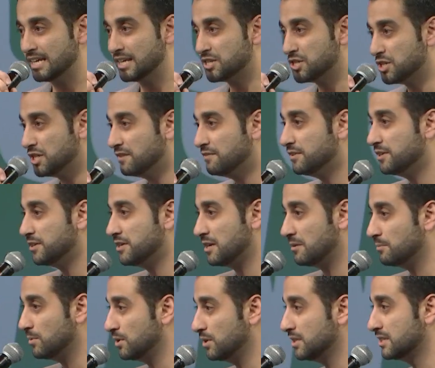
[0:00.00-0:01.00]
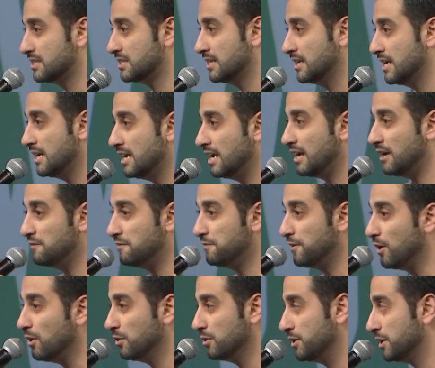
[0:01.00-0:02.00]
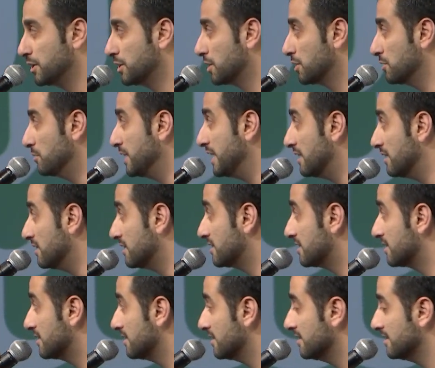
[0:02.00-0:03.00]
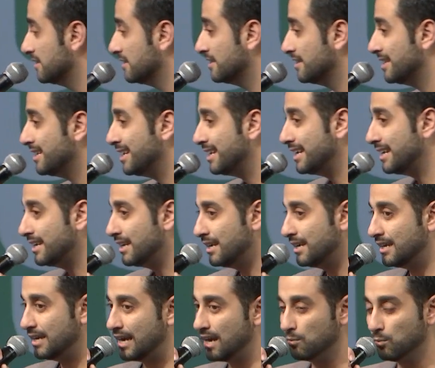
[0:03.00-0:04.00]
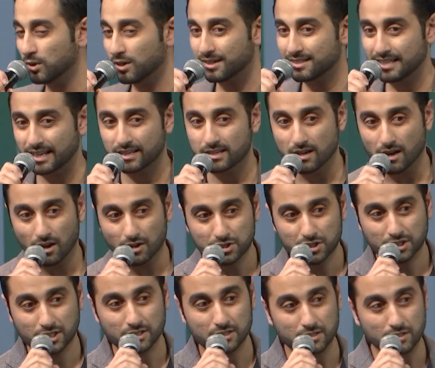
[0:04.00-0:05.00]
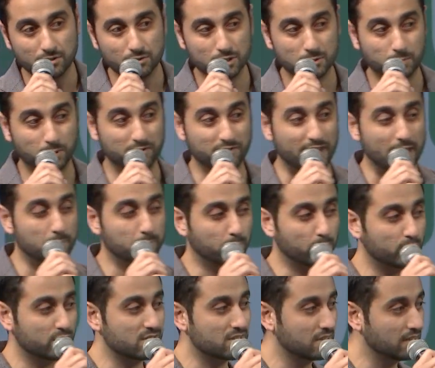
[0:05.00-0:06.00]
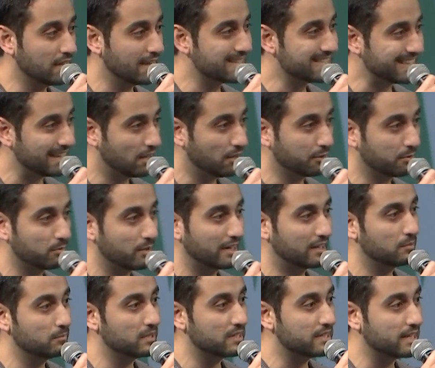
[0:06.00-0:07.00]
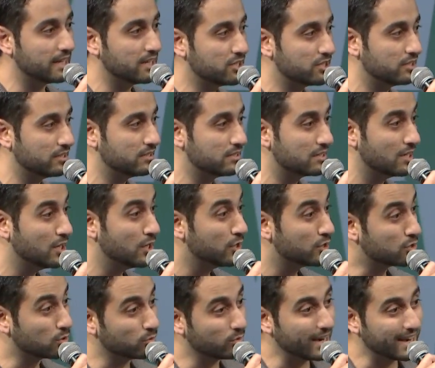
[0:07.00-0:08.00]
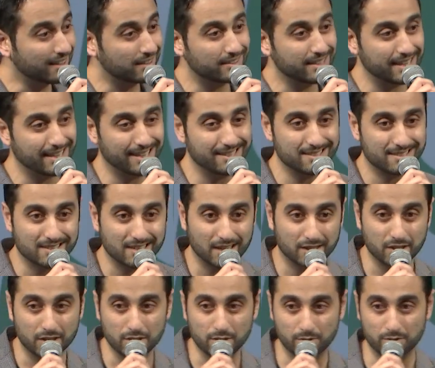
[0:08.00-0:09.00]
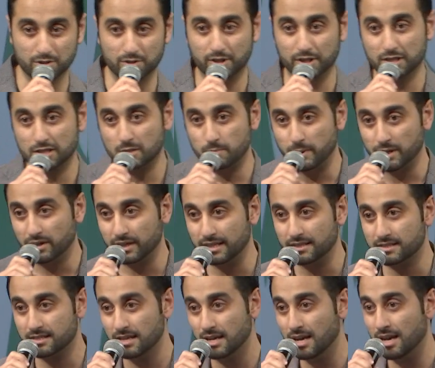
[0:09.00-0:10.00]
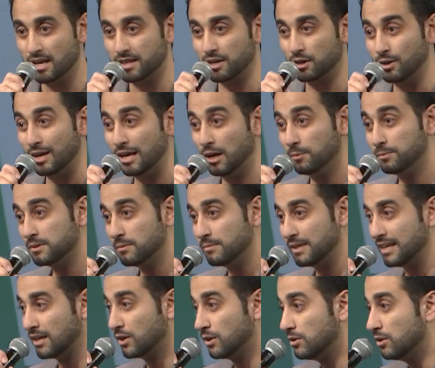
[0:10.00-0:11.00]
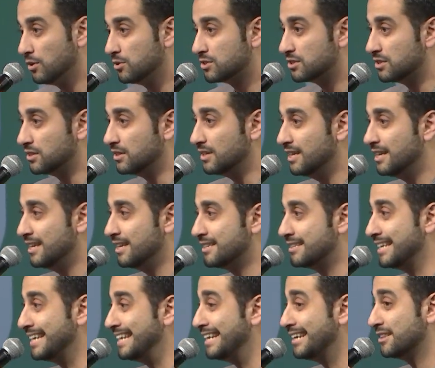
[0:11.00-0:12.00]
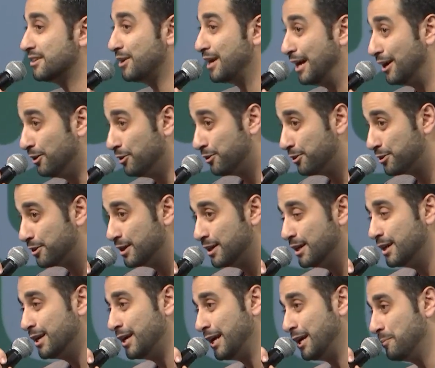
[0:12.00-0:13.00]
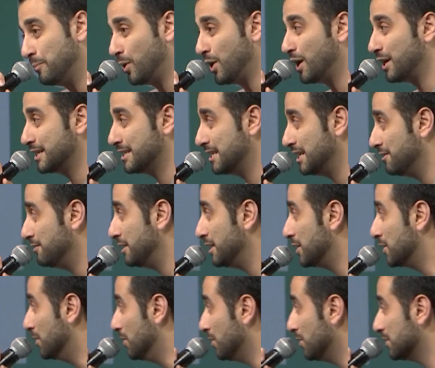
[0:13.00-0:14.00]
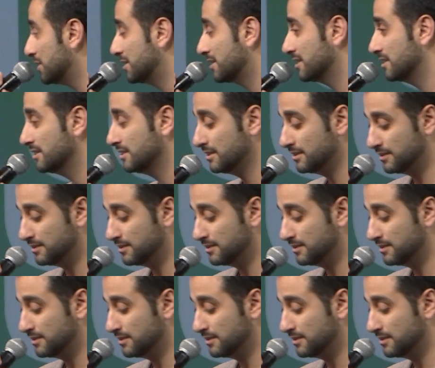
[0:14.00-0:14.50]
achieve their numbers, and follow their careers. And what our technology can do is provide personalized health recommendations directly inside the user experience that'll help them get closer to hitting their health and productivity goals,